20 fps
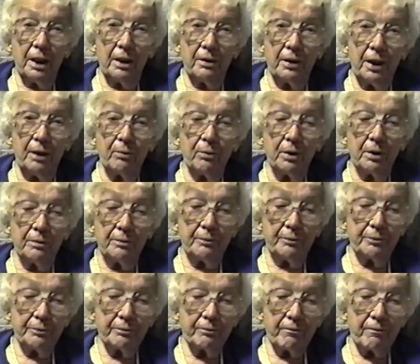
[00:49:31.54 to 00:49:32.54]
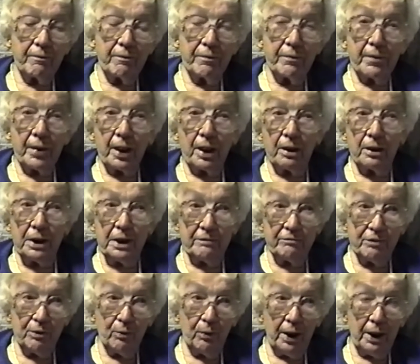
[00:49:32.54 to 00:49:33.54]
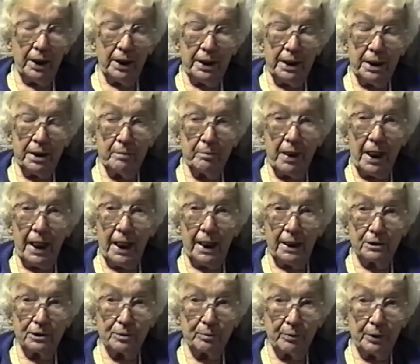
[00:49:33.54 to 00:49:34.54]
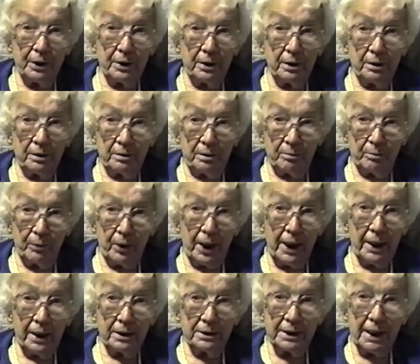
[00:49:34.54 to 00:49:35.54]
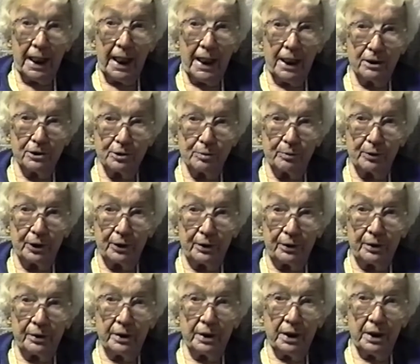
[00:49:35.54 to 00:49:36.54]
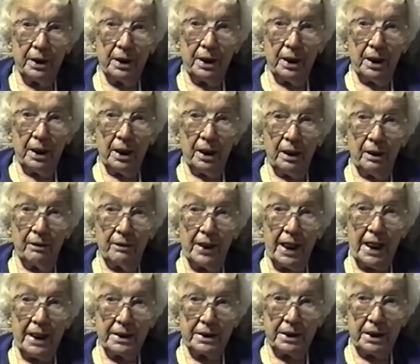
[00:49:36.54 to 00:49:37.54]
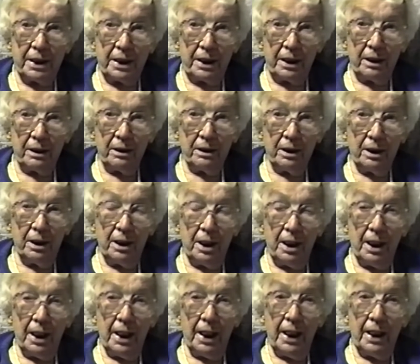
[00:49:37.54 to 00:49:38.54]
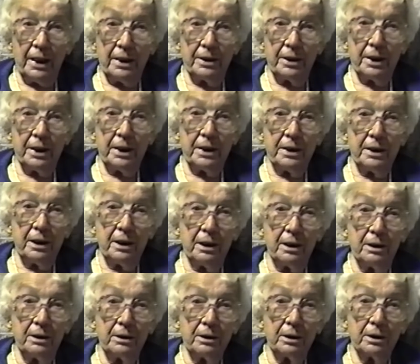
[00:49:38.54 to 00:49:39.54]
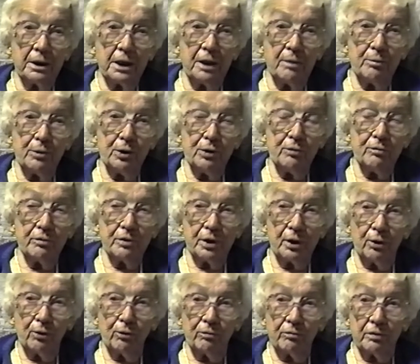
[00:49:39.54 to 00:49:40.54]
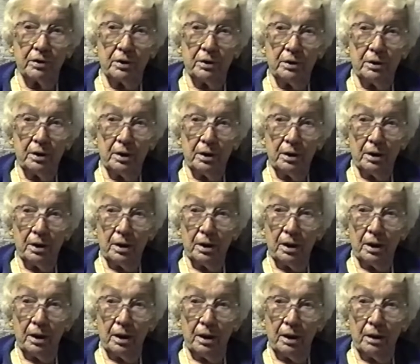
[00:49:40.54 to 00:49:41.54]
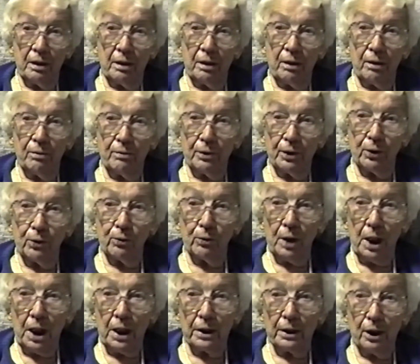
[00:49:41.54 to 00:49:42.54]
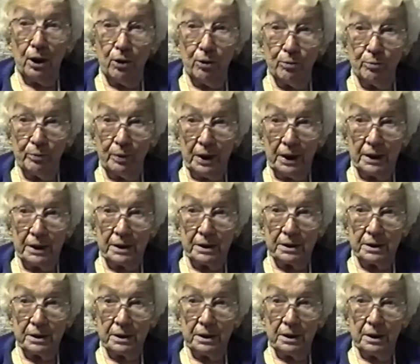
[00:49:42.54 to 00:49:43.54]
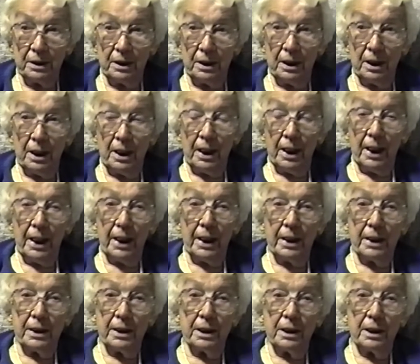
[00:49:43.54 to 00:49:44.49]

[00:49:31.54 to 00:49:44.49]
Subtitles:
They were living where Brown house burned that year. And then they moved over on the old home place. And